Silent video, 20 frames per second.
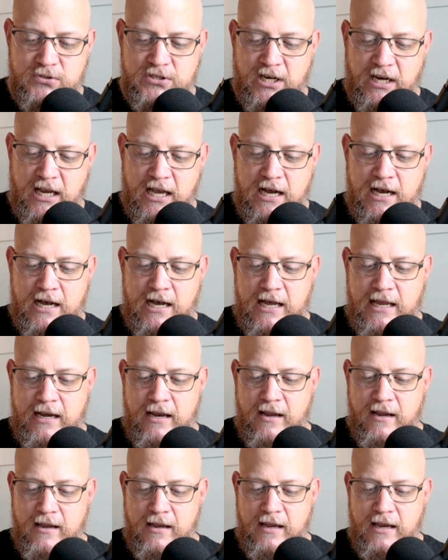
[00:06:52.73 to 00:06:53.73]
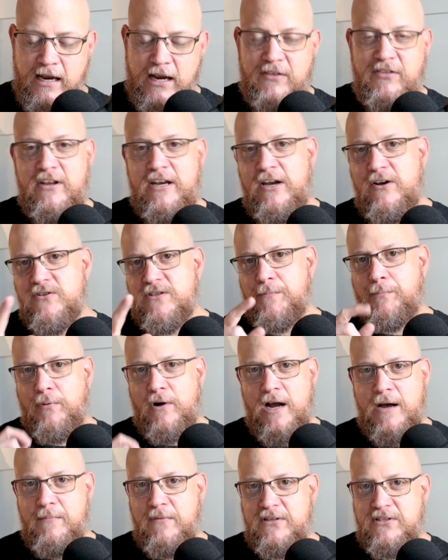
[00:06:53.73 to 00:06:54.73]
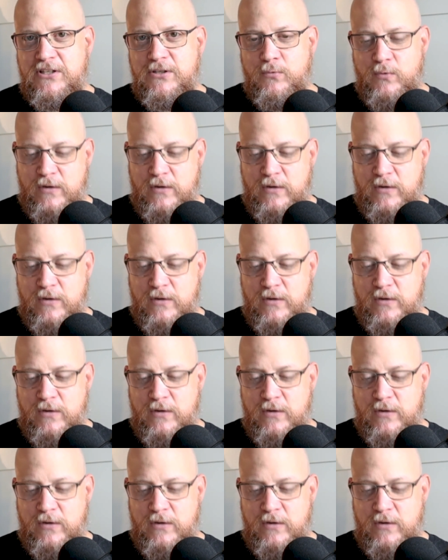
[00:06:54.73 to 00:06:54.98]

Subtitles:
to God. And then here's a promise that